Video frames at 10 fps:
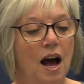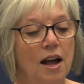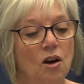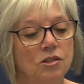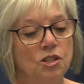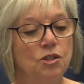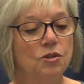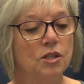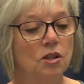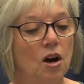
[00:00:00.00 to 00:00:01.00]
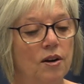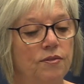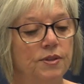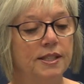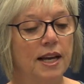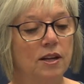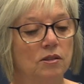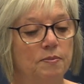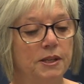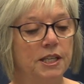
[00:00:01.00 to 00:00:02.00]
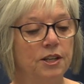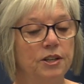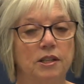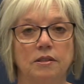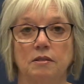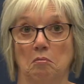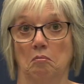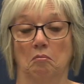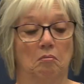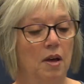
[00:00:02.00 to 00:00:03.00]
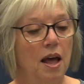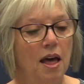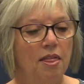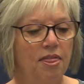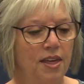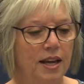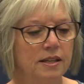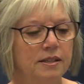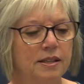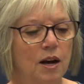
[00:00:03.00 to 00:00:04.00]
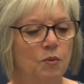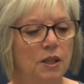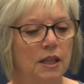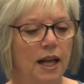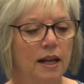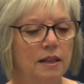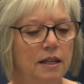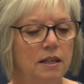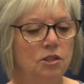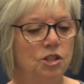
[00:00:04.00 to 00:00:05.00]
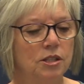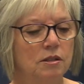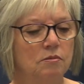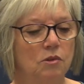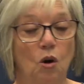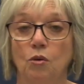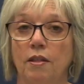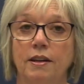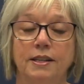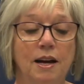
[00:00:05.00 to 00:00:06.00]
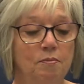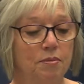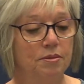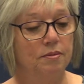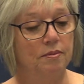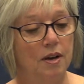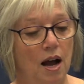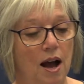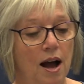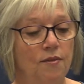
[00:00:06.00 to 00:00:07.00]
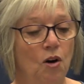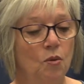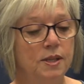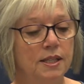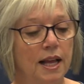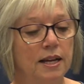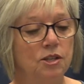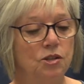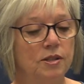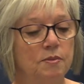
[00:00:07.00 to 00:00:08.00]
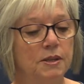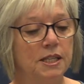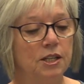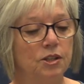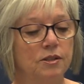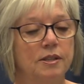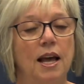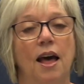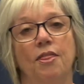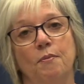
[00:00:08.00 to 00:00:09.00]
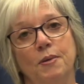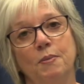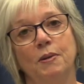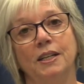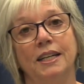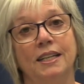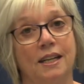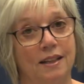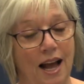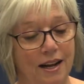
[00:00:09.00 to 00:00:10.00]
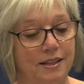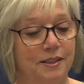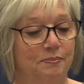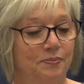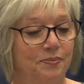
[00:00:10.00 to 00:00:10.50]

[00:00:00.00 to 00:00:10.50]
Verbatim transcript: I also use a lot of recycled materials, things that would likely just go to the dump. I've always liked using materials that people neglect.